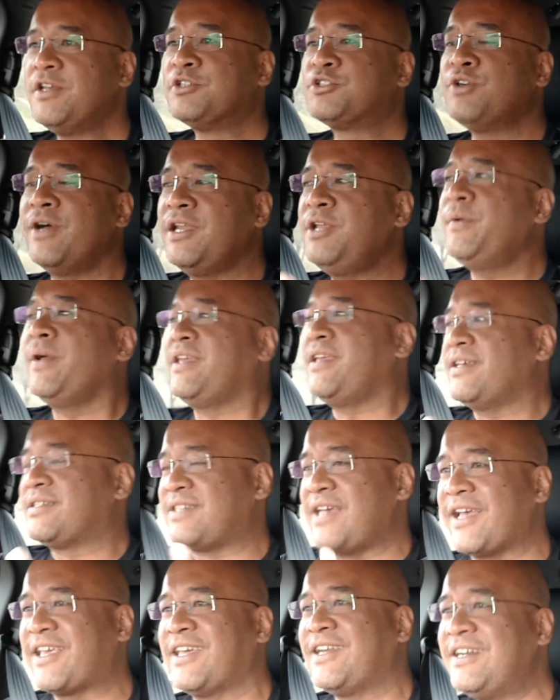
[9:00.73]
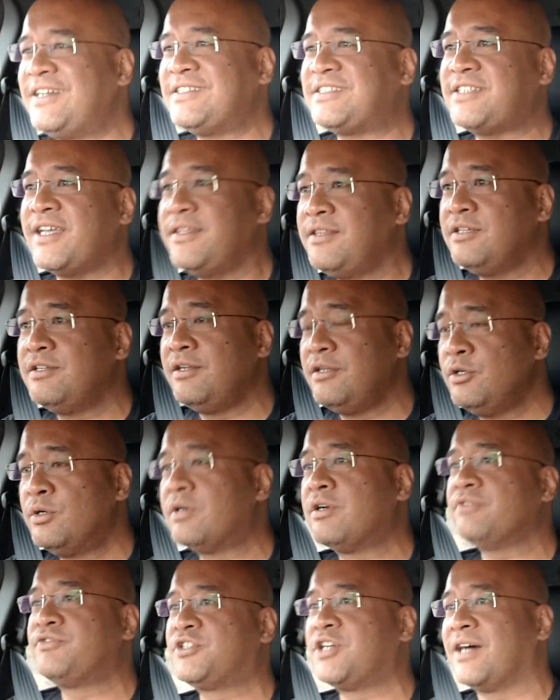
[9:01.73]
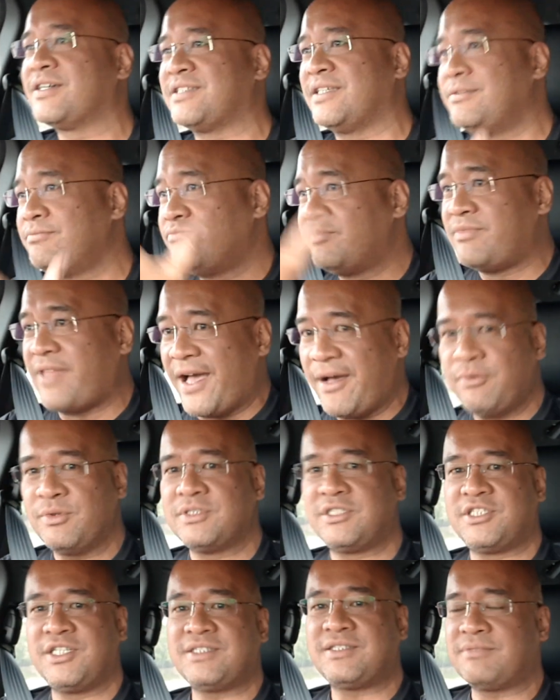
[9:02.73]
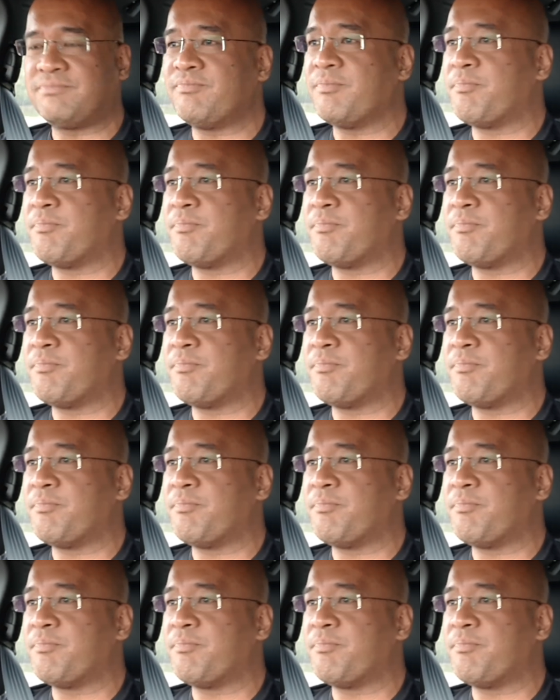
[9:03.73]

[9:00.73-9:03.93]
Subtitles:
So anyway, yes, I can understand the allure of trucks, and that was just